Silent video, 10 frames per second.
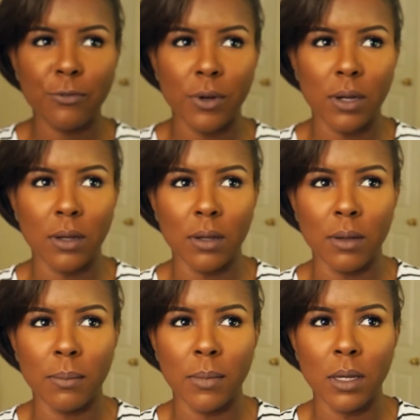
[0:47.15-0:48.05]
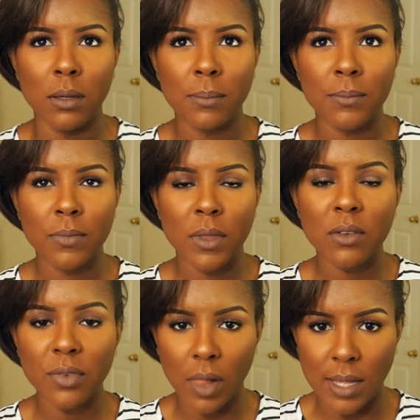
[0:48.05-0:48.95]
from
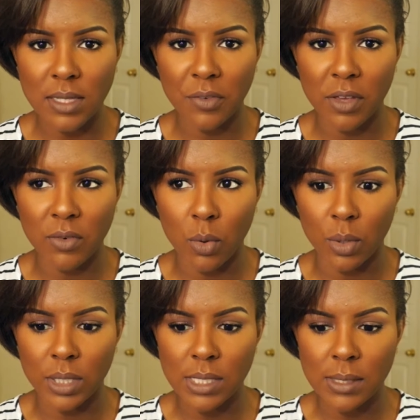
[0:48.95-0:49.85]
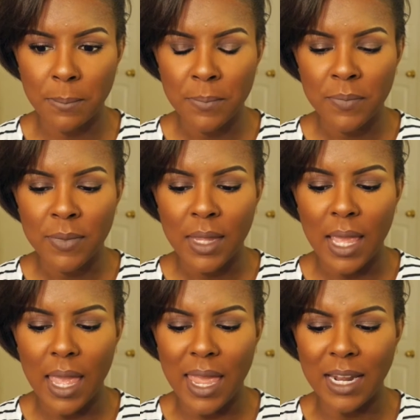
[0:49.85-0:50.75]
Philosophy, of course.
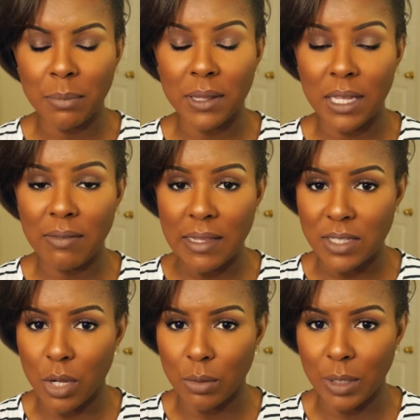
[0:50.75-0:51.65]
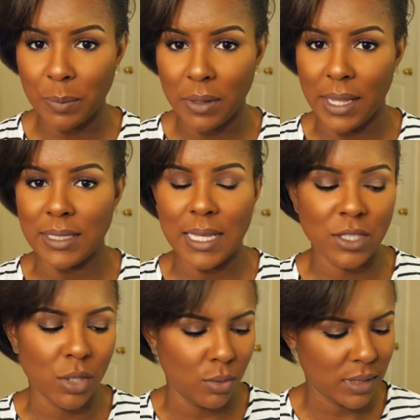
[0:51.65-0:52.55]
And I believe that's the only place. I
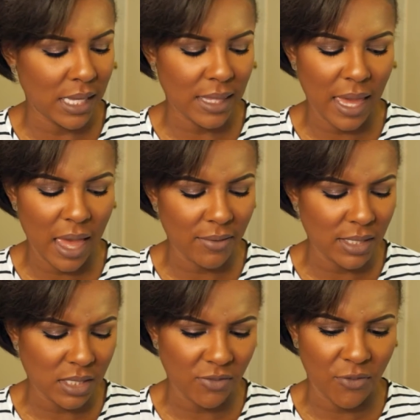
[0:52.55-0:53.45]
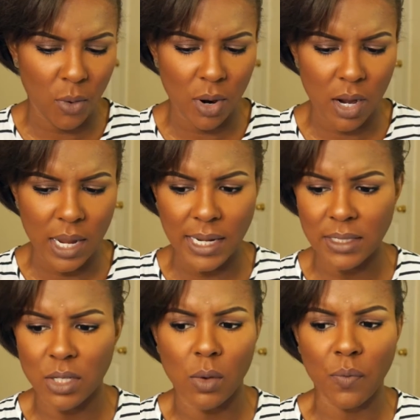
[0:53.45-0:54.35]
don't think they have it in Sephora, and
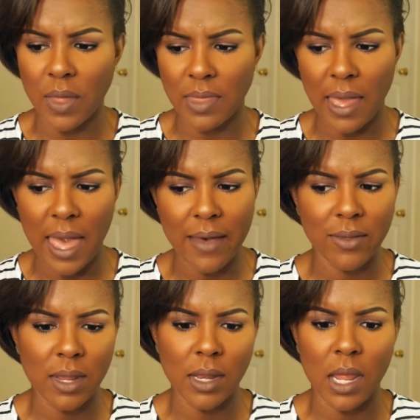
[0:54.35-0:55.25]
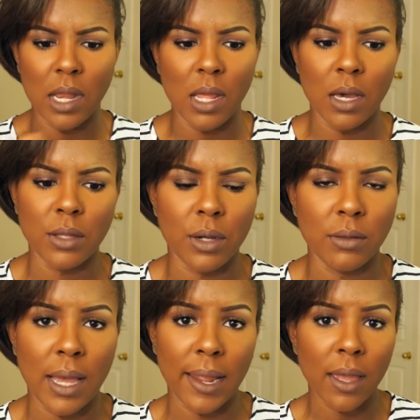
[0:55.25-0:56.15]
I don't think they have it in any other,
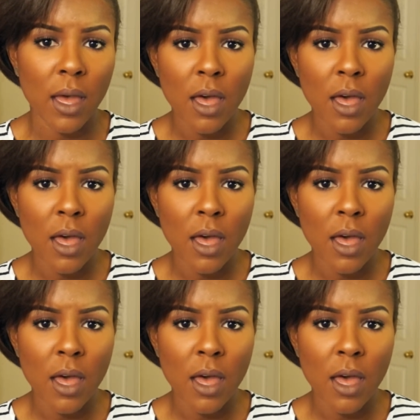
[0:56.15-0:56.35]
like,